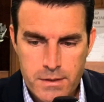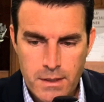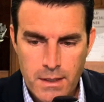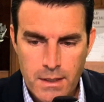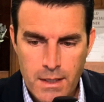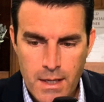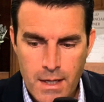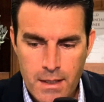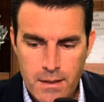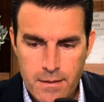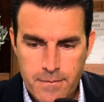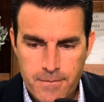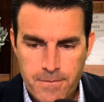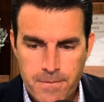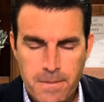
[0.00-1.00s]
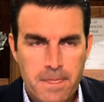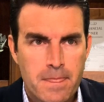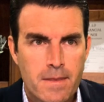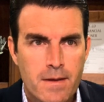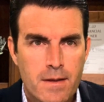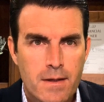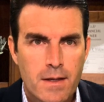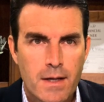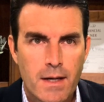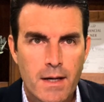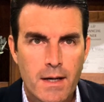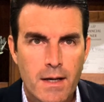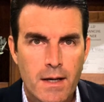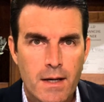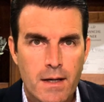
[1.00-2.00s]
us again at.
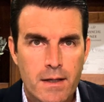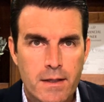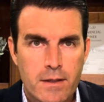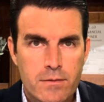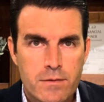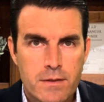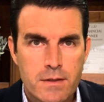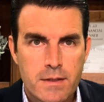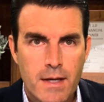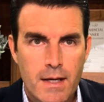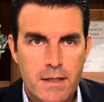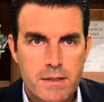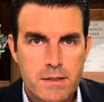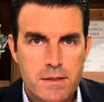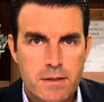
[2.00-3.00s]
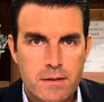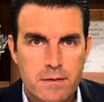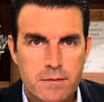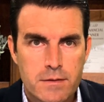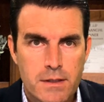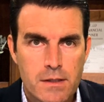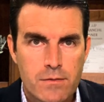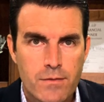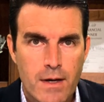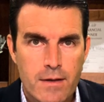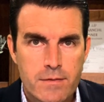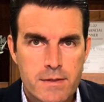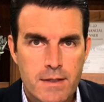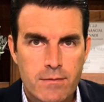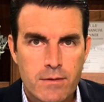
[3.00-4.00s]
Here's the text,
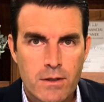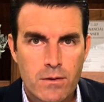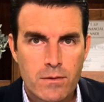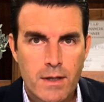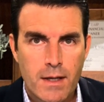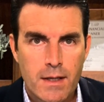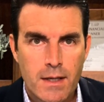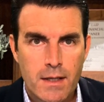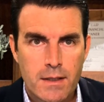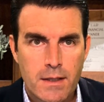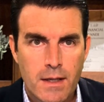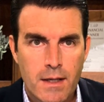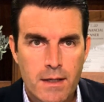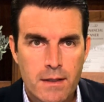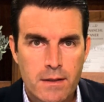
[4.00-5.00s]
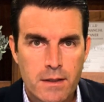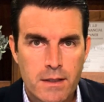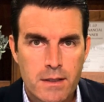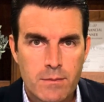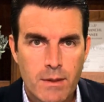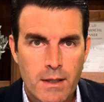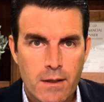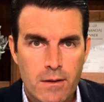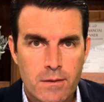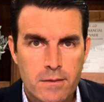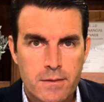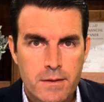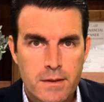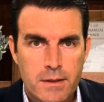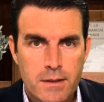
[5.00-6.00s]
657-0989, the
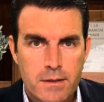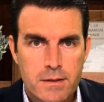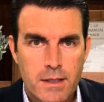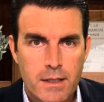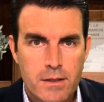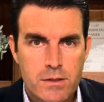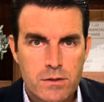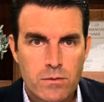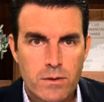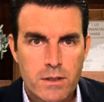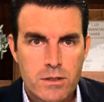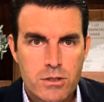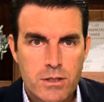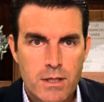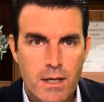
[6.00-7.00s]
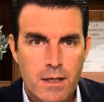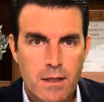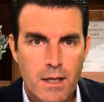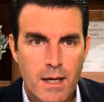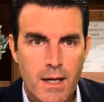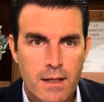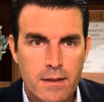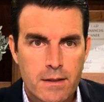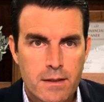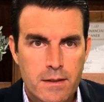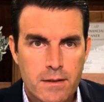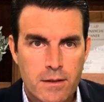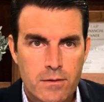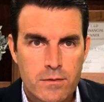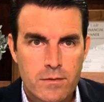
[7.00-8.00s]
email. Take a screenshot of
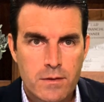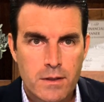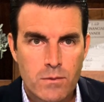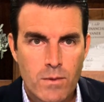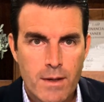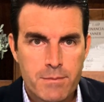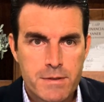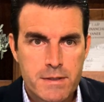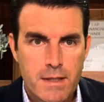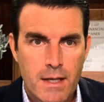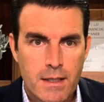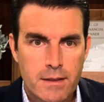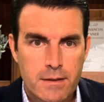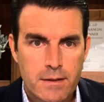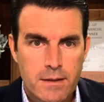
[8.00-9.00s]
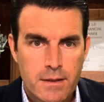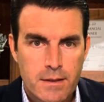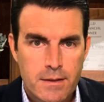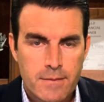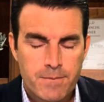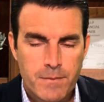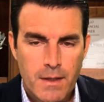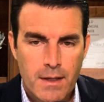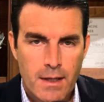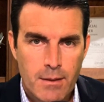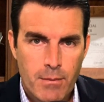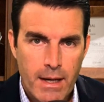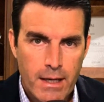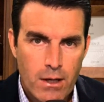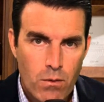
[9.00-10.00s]
that. There's the website.
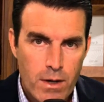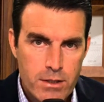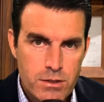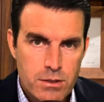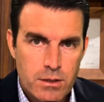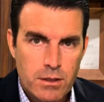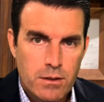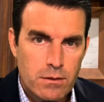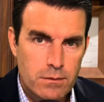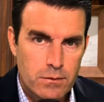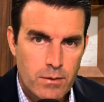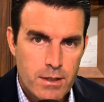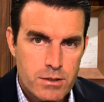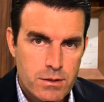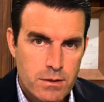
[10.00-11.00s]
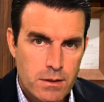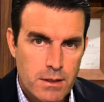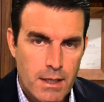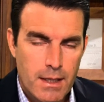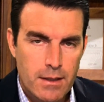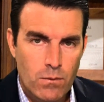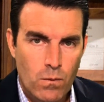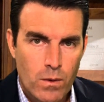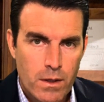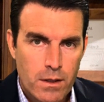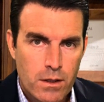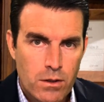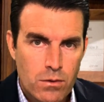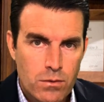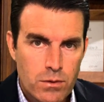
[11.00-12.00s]
My question to you, question of the day,
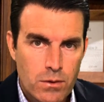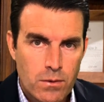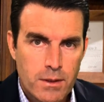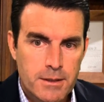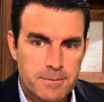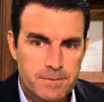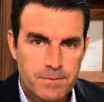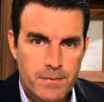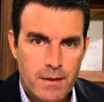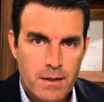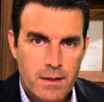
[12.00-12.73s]
what are you doing